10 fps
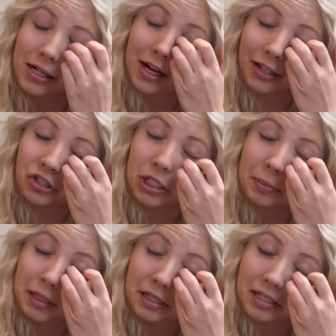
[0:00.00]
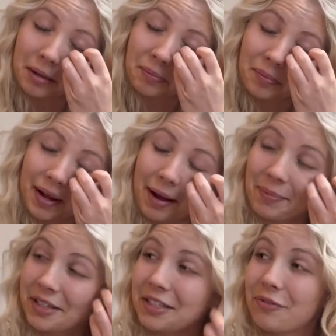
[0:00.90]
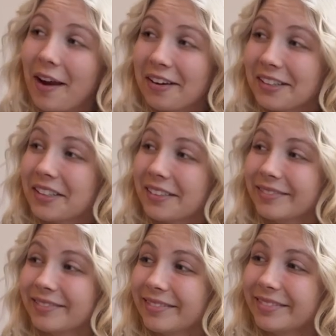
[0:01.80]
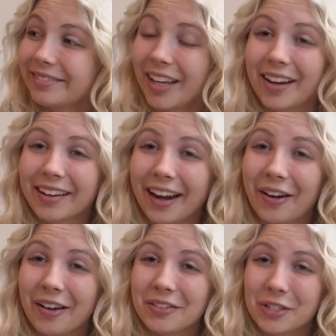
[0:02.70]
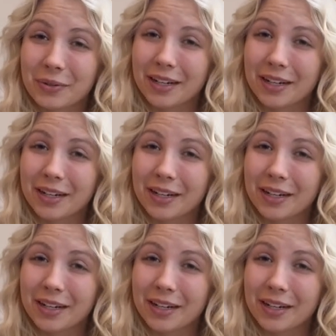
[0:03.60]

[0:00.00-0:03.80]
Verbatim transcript: Not just because I'm happy it's finally done and I don't have to do it